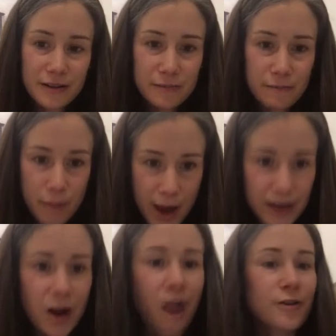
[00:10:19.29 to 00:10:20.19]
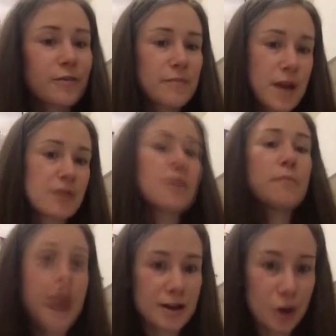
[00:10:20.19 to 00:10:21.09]
the
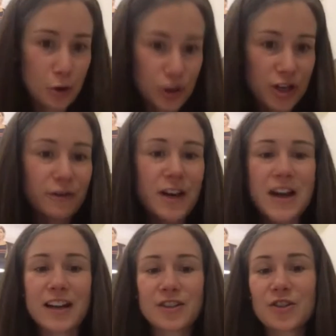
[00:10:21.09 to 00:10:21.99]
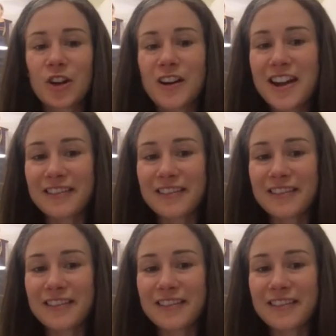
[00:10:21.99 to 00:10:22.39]
pedagogy of connected learning.